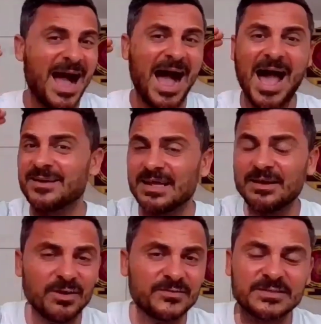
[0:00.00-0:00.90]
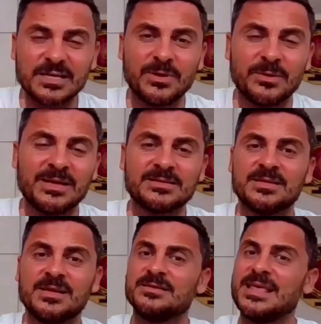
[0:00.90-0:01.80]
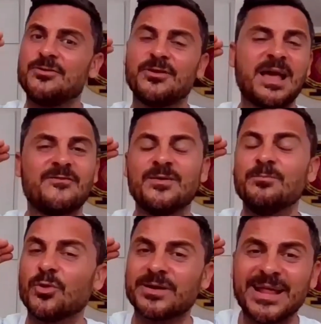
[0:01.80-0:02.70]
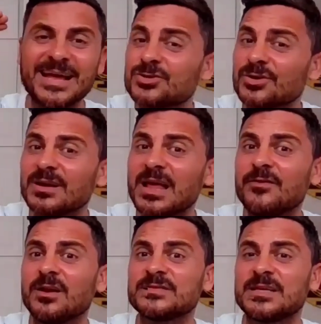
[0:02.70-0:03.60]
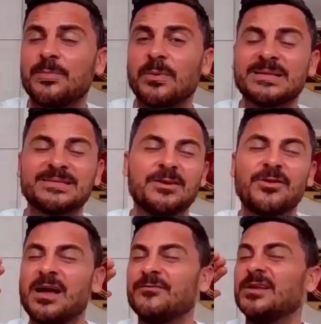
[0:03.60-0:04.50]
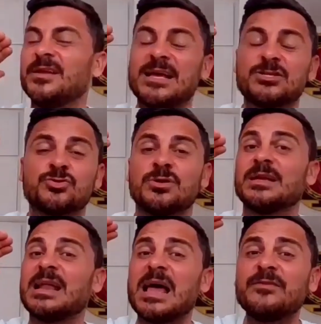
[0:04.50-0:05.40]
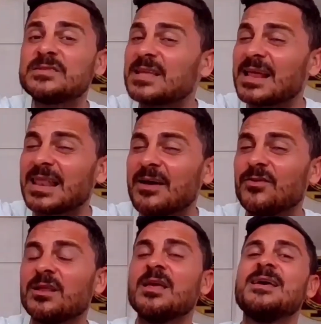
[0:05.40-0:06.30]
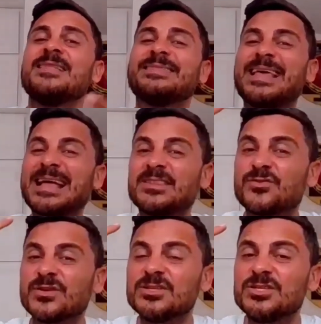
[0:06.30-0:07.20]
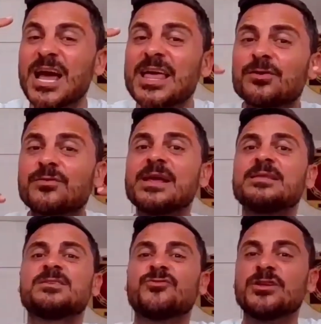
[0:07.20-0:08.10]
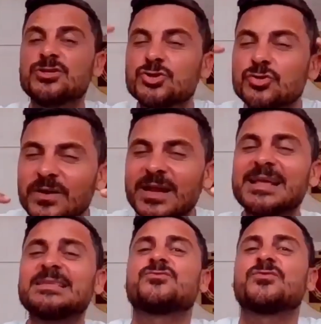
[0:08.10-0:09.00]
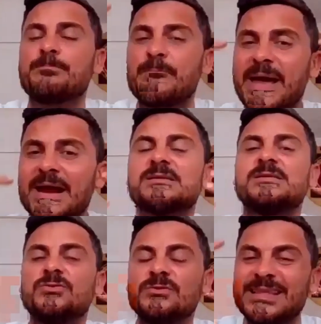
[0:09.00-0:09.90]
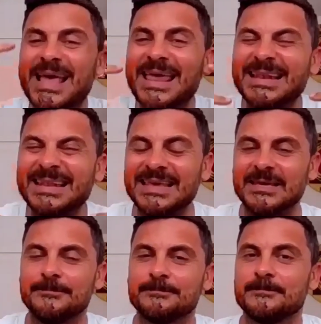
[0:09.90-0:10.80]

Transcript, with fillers: higher level of supplements, then you have a more natural level of supplements, then you have the natural lifestyle level that regenerates, rejuvenates, repairs you daily